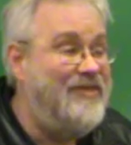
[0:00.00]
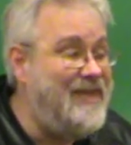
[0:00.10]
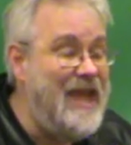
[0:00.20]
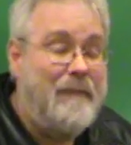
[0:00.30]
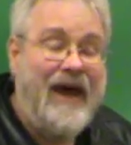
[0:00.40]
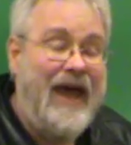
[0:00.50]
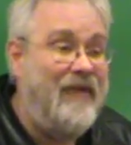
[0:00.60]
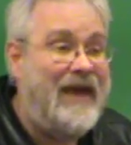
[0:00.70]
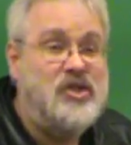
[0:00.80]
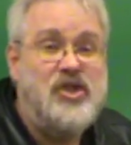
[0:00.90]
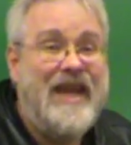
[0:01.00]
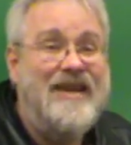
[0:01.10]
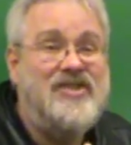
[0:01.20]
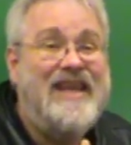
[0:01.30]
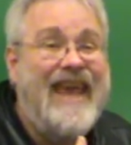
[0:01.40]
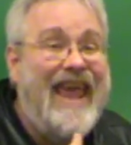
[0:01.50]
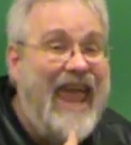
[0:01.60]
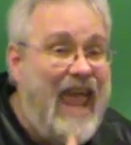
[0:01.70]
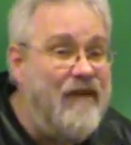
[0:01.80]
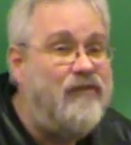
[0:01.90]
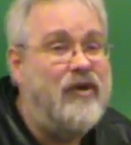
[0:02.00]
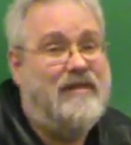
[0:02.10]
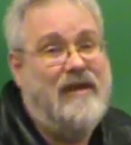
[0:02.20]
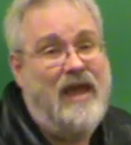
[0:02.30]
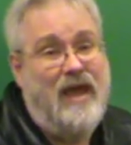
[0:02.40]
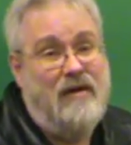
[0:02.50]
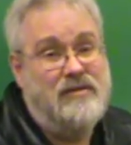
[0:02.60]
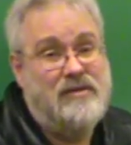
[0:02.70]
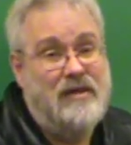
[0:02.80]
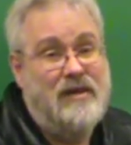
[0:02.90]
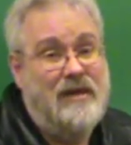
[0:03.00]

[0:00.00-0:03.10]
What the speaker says: think about how that changed everything else.